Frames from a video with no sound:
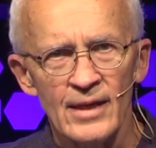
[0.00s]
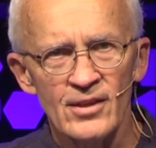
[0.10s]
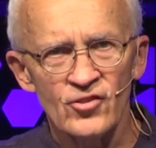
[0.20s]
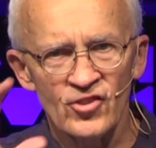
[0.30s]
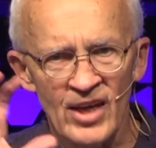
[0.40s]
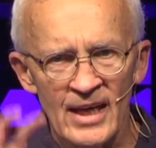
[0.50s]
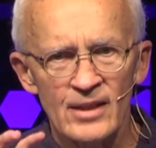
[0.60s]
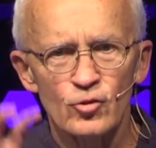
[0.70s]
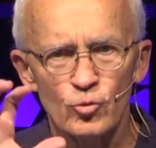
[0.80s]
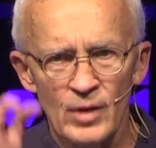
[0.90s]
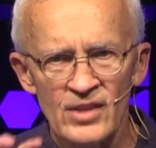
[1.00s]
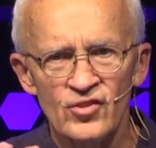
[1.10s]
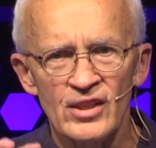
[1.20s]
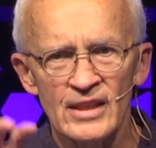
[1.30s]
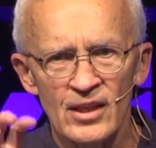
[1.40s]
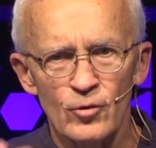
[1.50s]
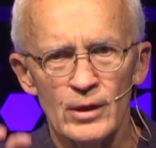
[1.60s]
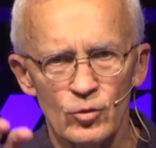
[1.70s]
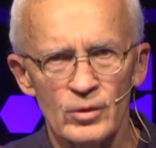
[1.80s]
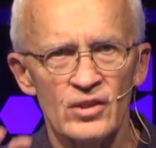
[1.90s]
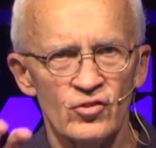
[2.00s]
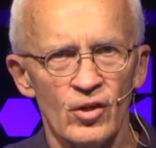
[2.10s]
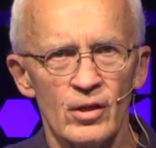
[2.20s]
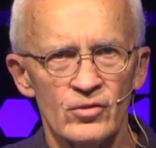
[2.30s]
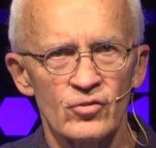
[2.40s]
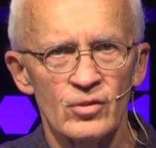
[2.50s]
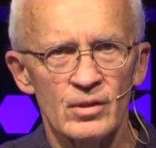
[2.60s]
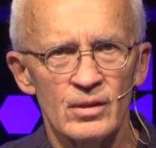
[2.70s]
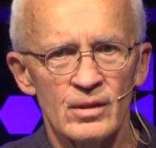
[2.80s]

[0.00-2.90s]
and they sang crazy karaoke songs.